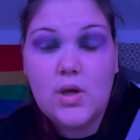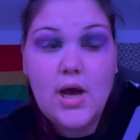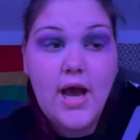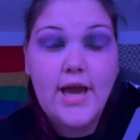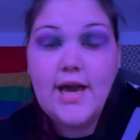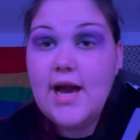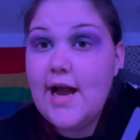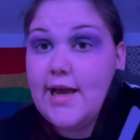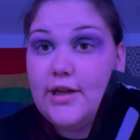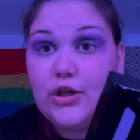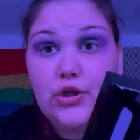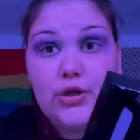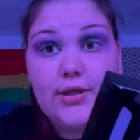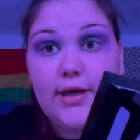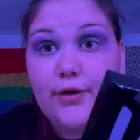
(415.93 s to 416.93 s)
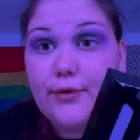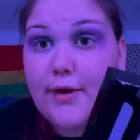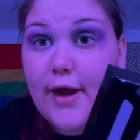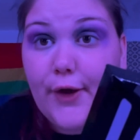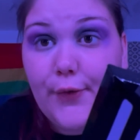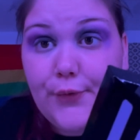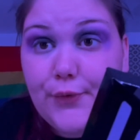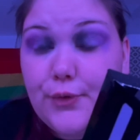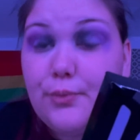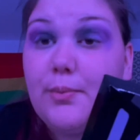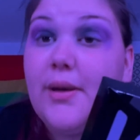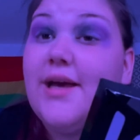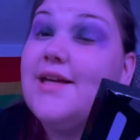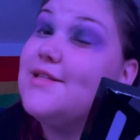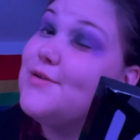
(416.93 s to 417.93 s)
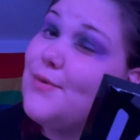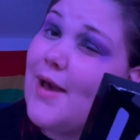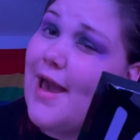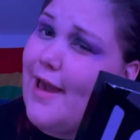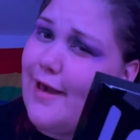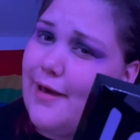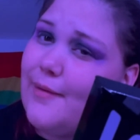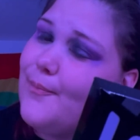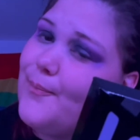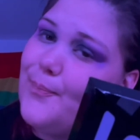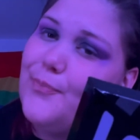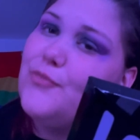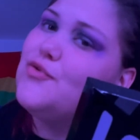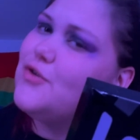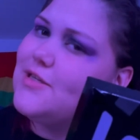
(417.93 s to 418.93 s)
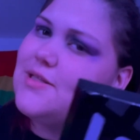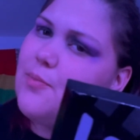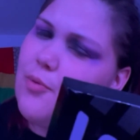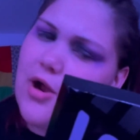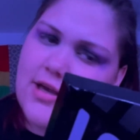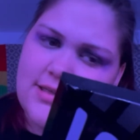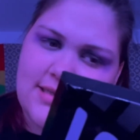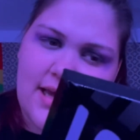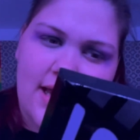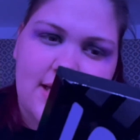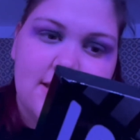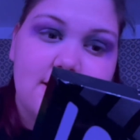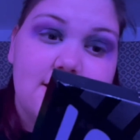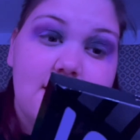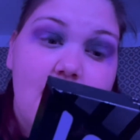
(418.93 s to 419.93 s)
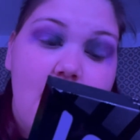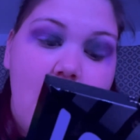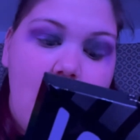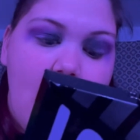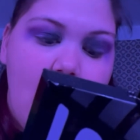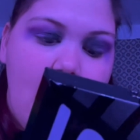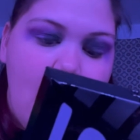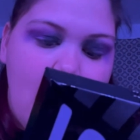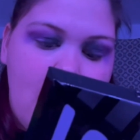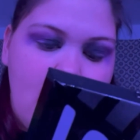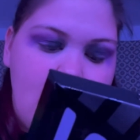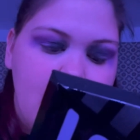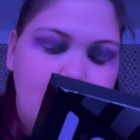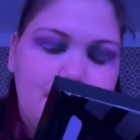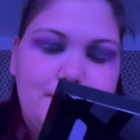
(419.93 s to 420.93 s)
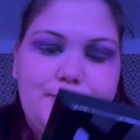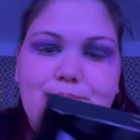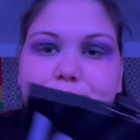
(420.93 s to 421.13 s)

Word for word: i kind of look like a raccoon but it's okay trust the process. Um,